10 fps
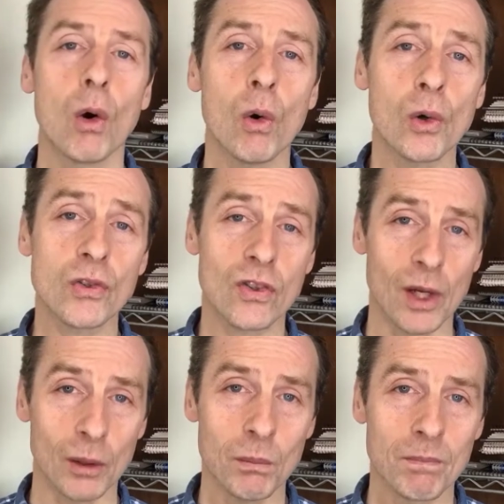
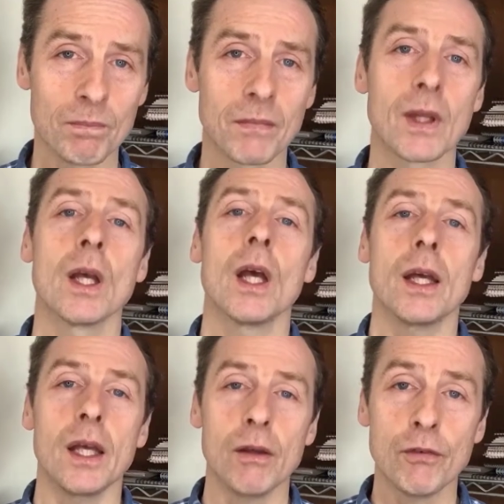Also,
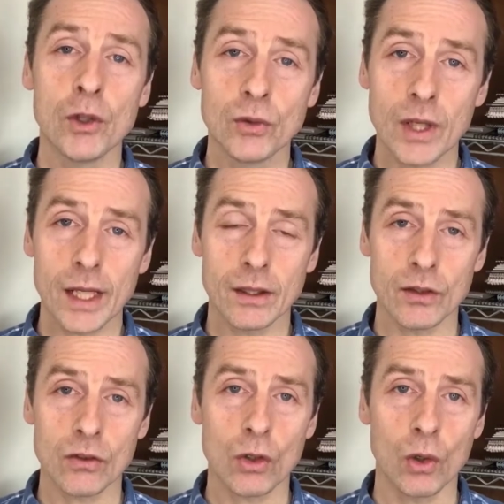if you take
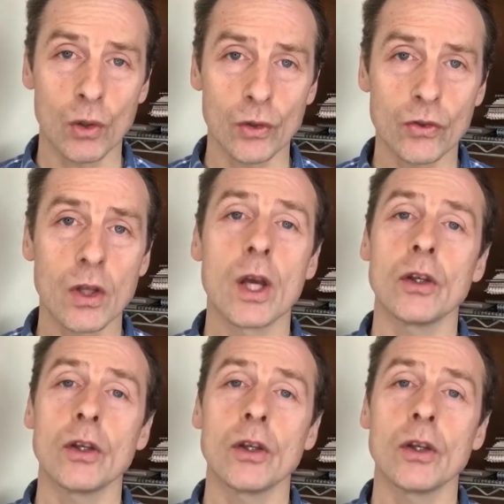this course,